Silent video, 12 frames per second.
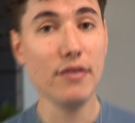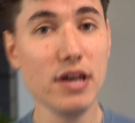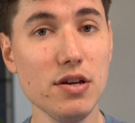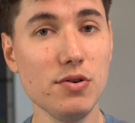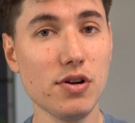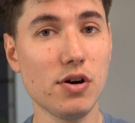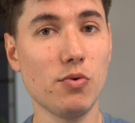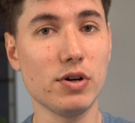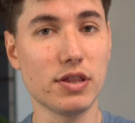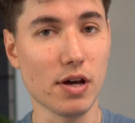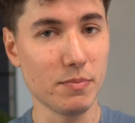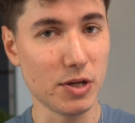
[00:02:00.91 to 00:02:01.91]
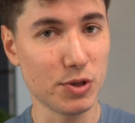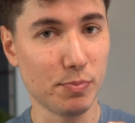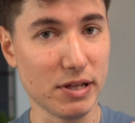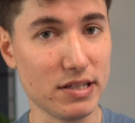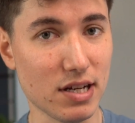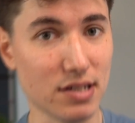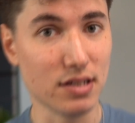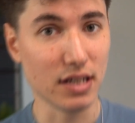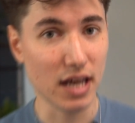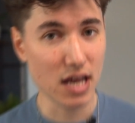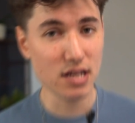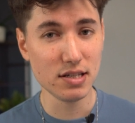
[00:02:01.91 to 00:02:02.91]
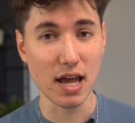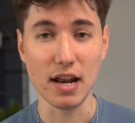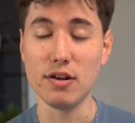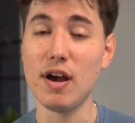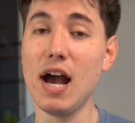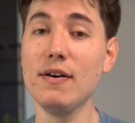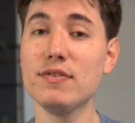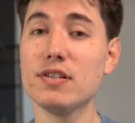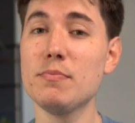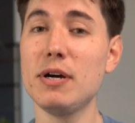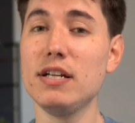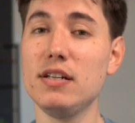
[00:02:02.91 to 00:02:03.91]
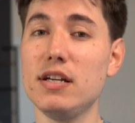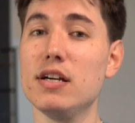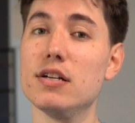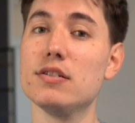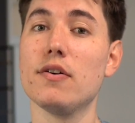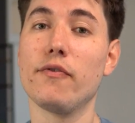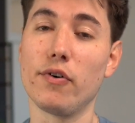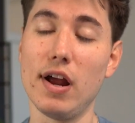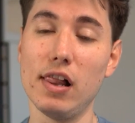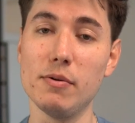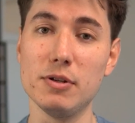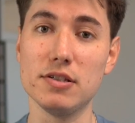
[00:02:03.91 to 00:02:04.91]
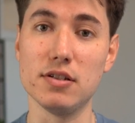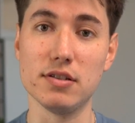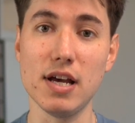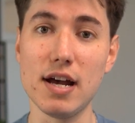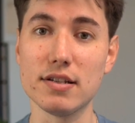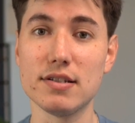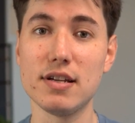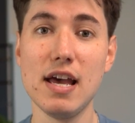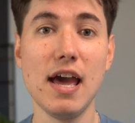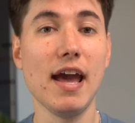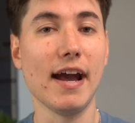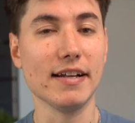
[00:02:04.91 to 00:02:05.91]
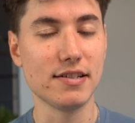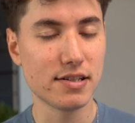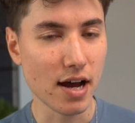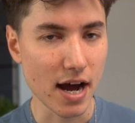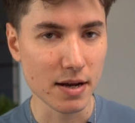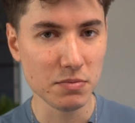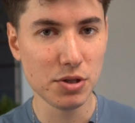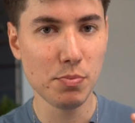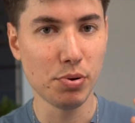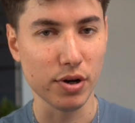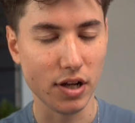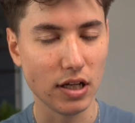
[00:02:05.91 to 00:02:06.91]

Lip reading: that you know what thumbnail split testing is and you have some ideas for elements to test, it's time to put it